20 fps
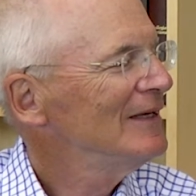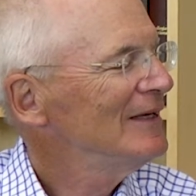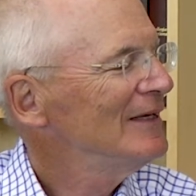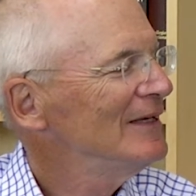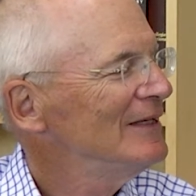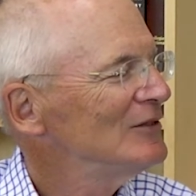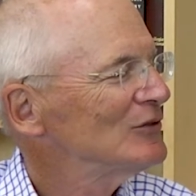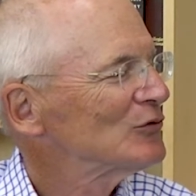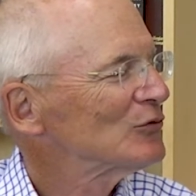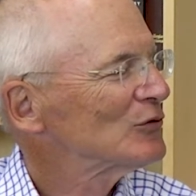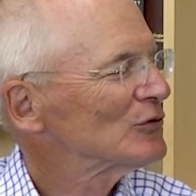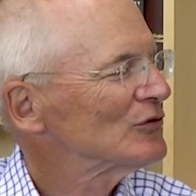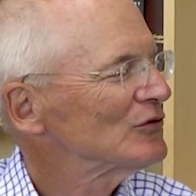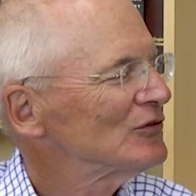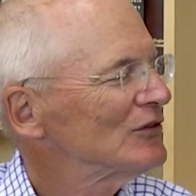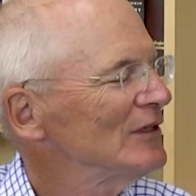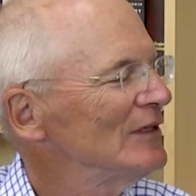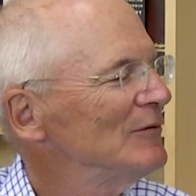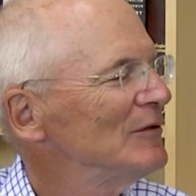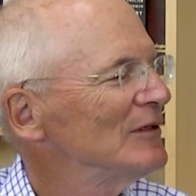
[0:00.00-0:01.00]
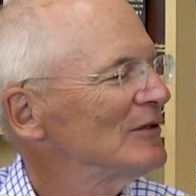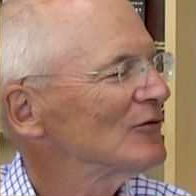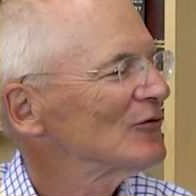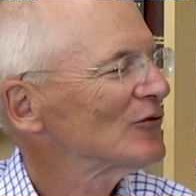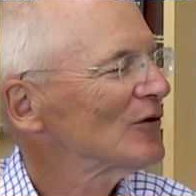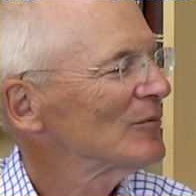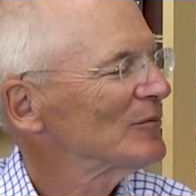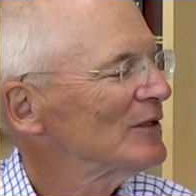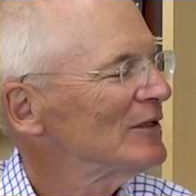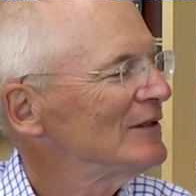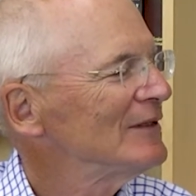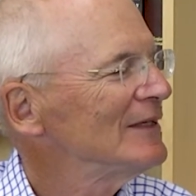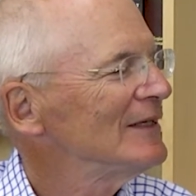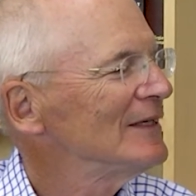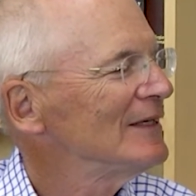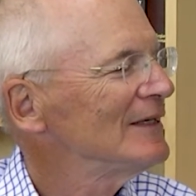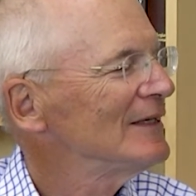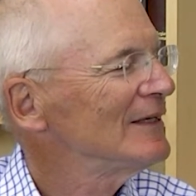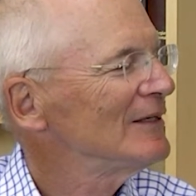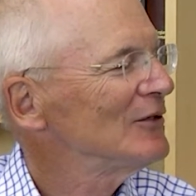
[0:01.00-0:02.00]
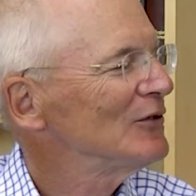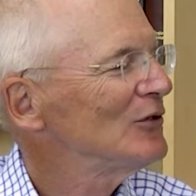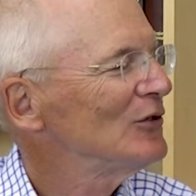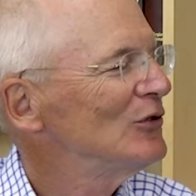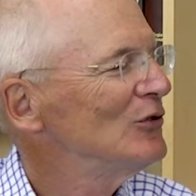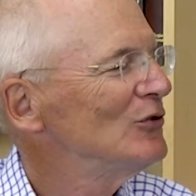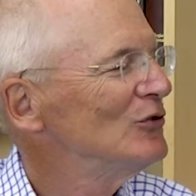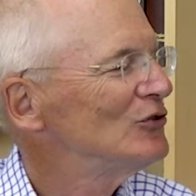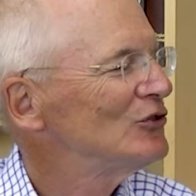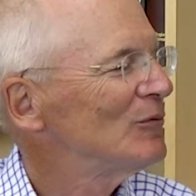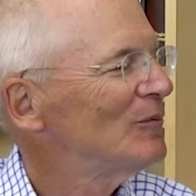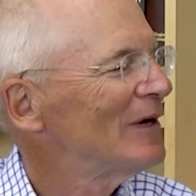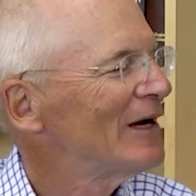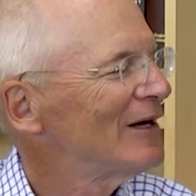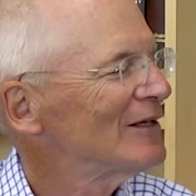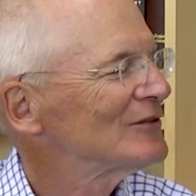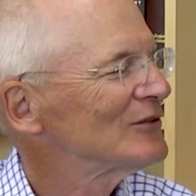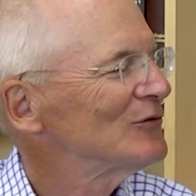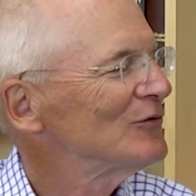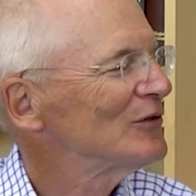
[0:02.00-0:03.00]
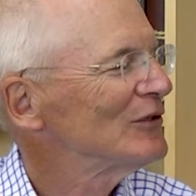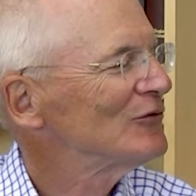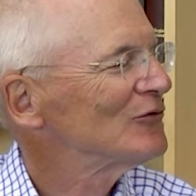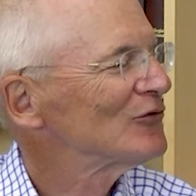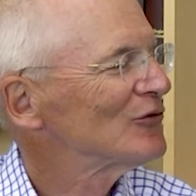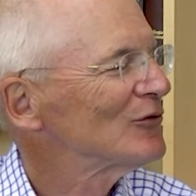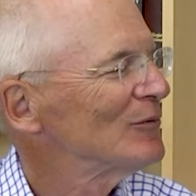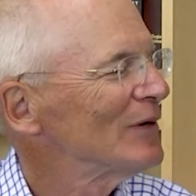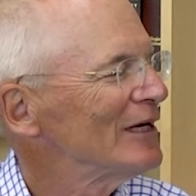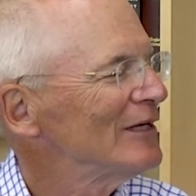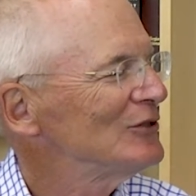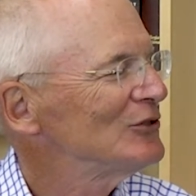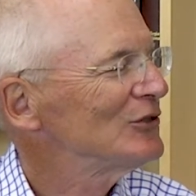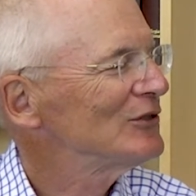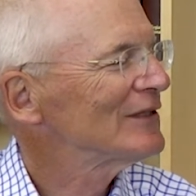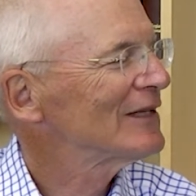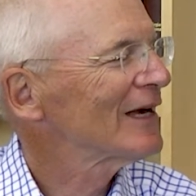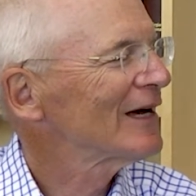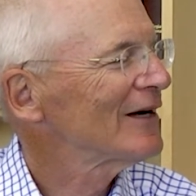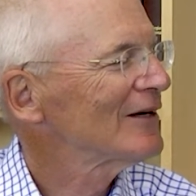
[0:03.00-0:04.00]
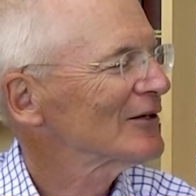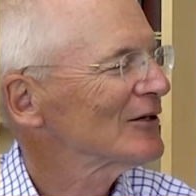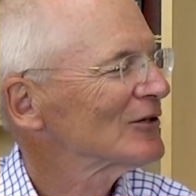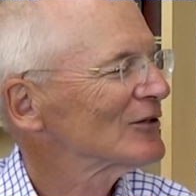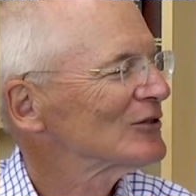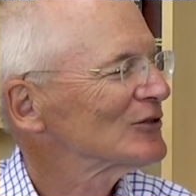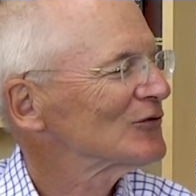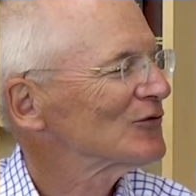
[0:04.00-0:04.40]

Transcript: he's receiving from the deity huge amounts of information, calculus